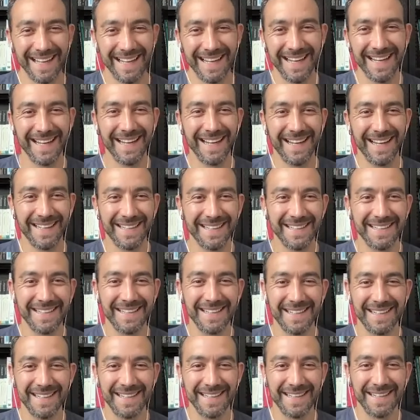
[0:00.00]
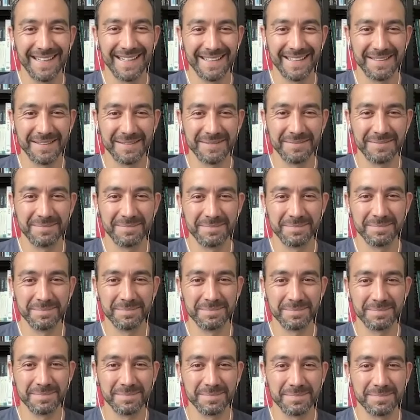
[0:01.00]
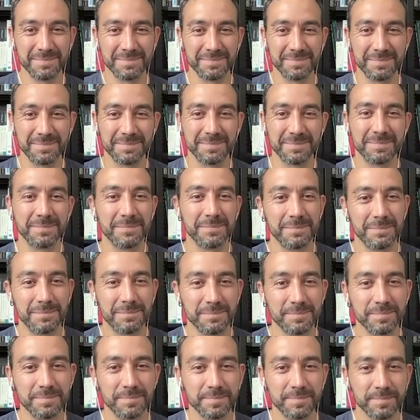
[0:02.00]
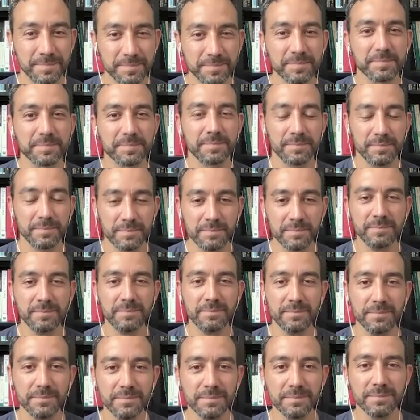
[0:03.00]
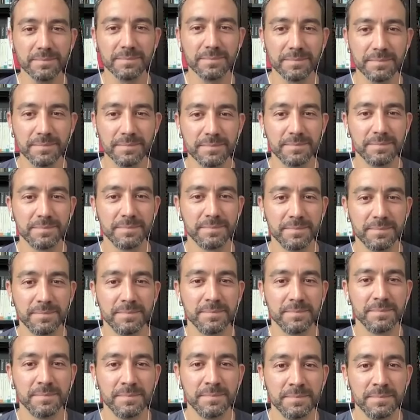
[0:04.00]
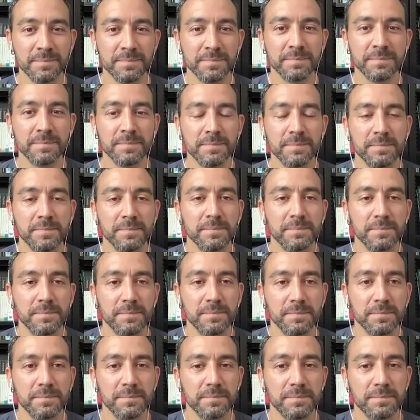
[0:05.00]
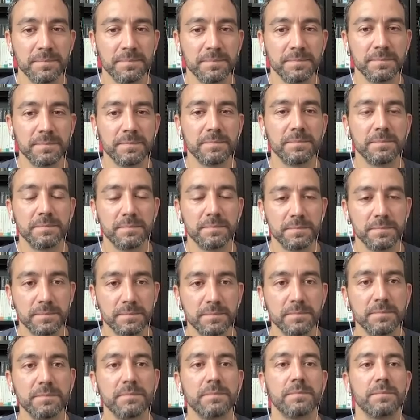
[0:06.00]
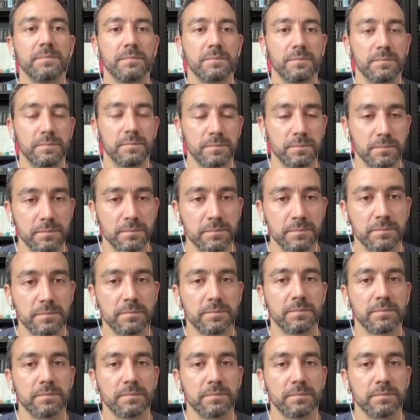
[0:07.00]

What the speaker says: (not speaking)